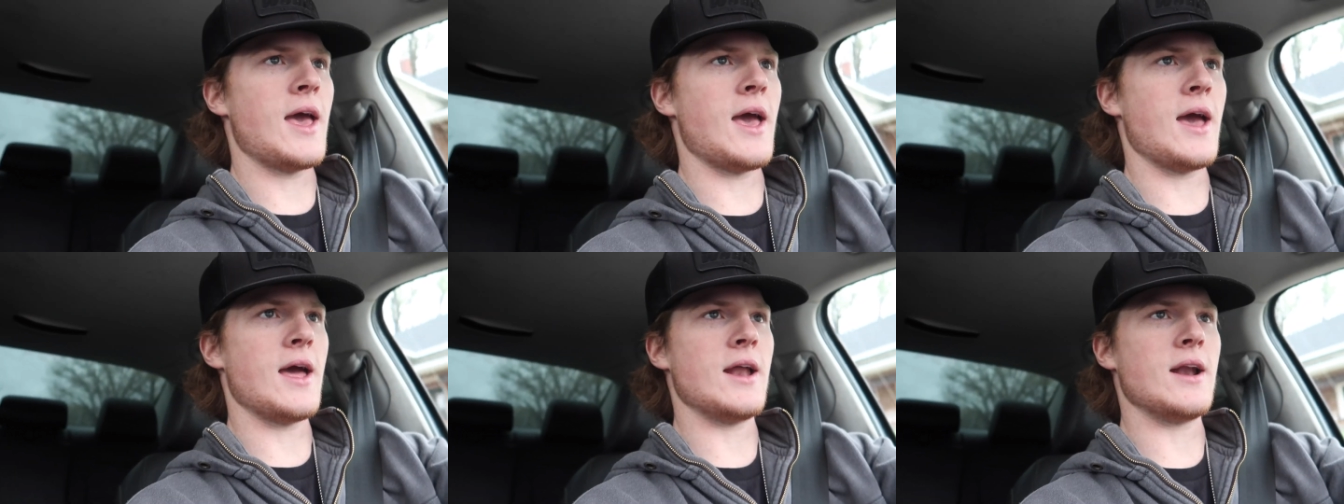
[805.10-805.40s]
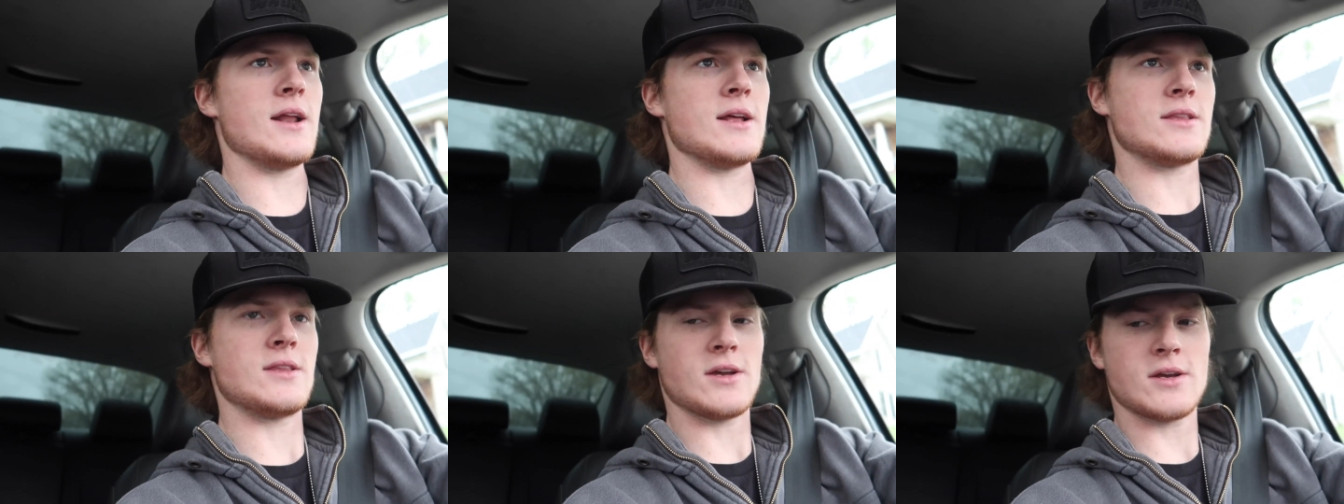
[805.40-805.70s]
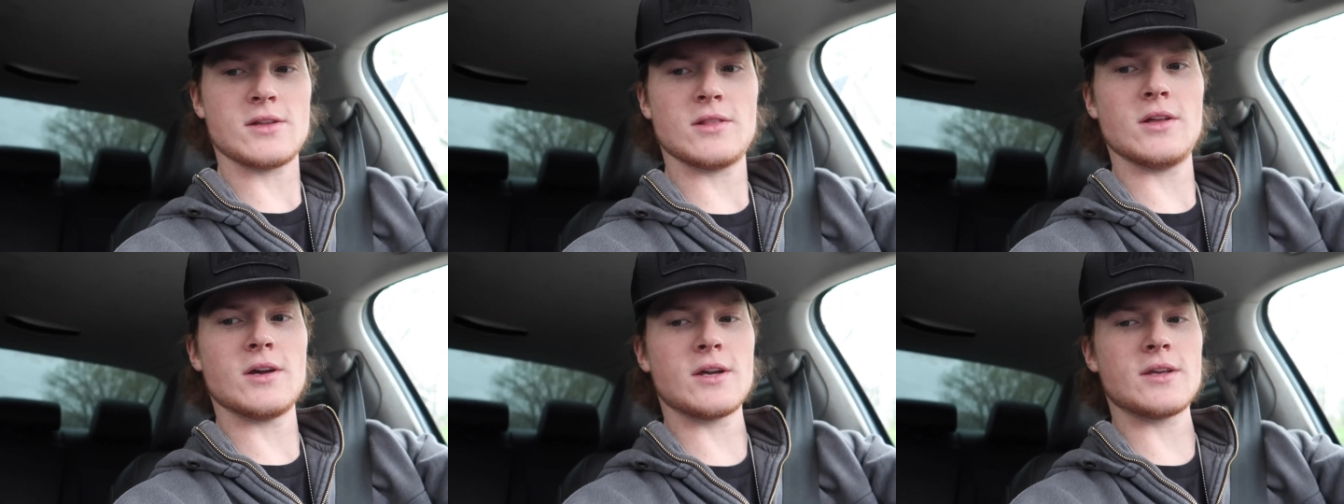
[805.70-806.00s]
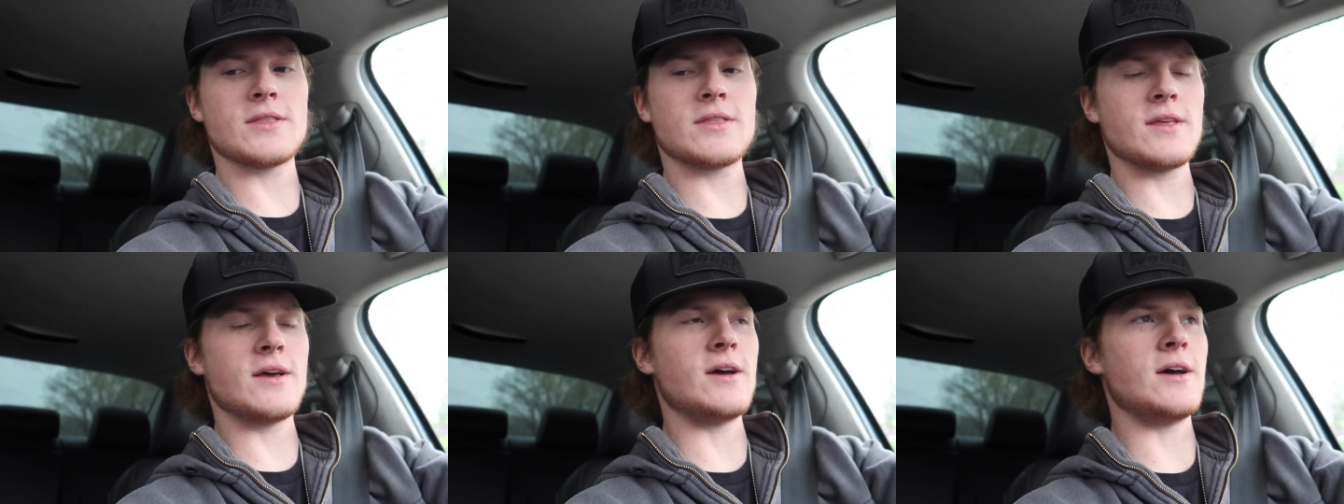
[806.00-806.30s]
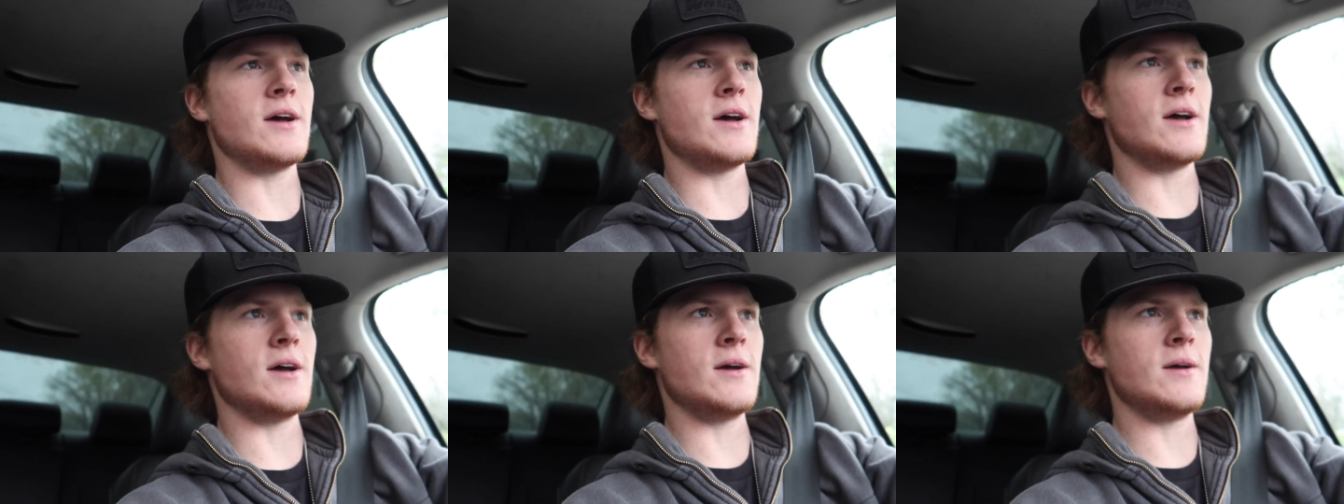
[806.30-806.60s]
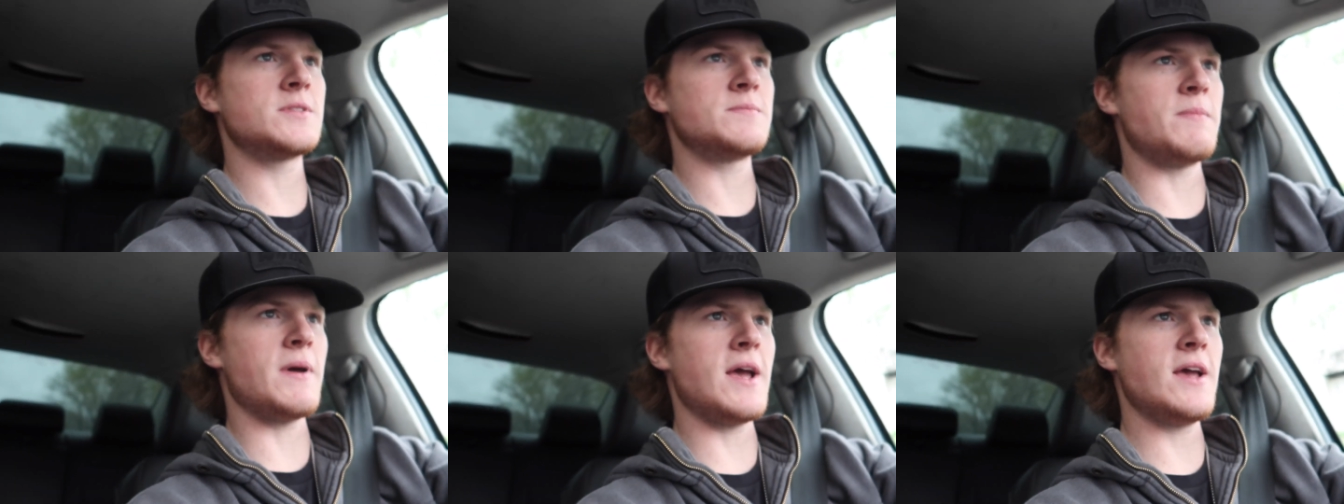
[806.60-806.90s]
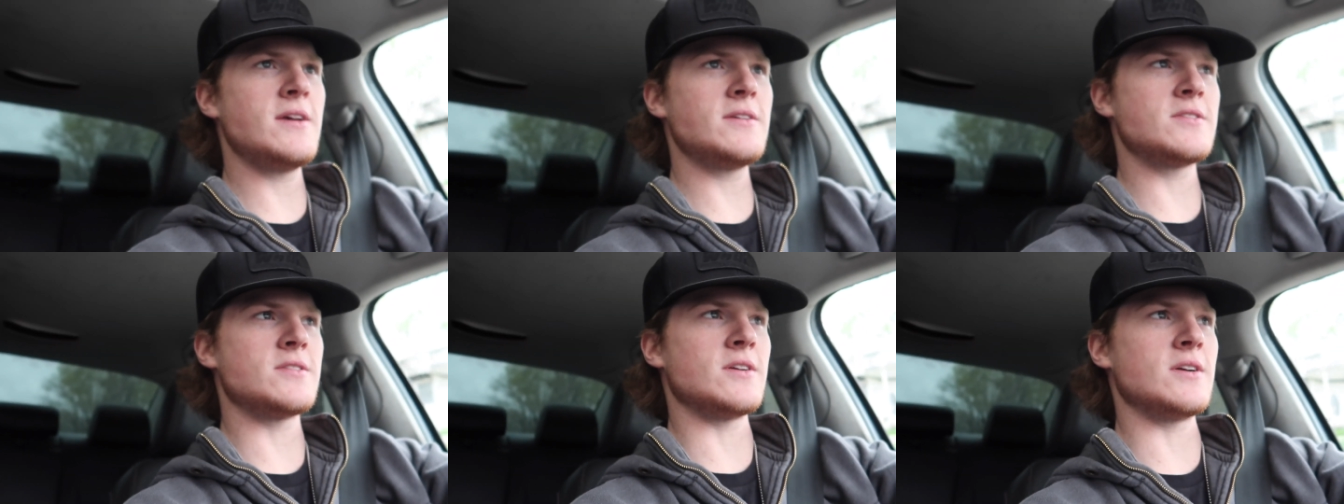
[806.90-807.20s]
And I took a look at the
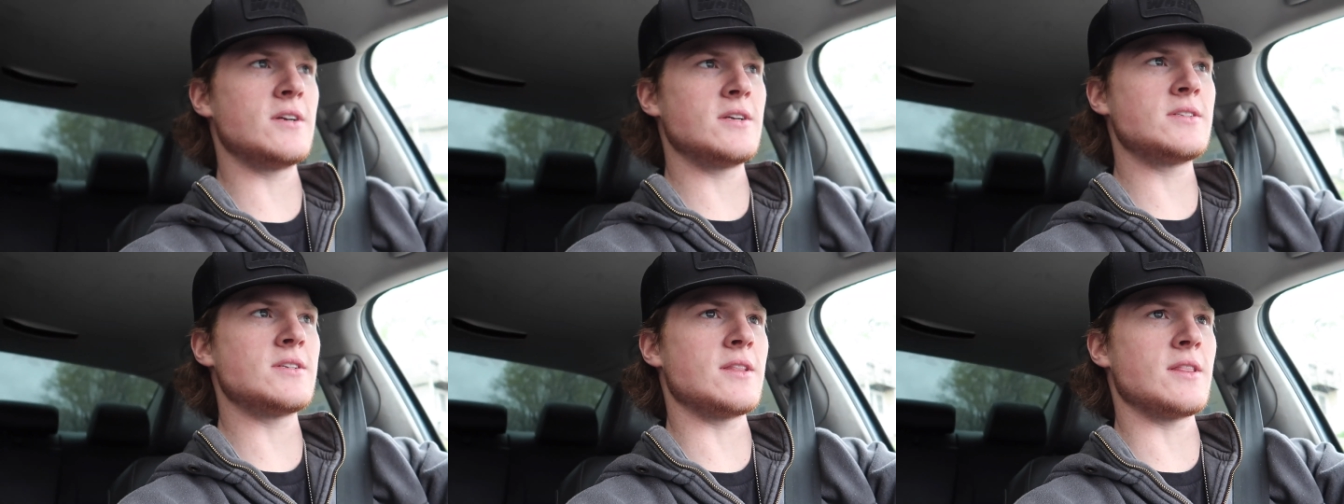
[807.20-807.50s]
spacers